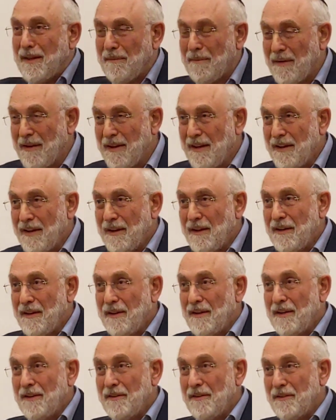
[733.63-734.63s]
them.
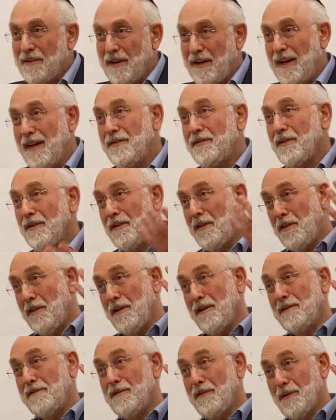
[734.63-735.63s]
He lives on
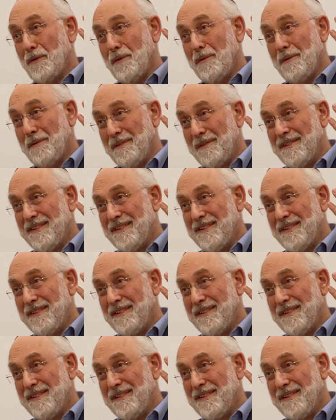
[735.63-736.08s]
the 3rd floor.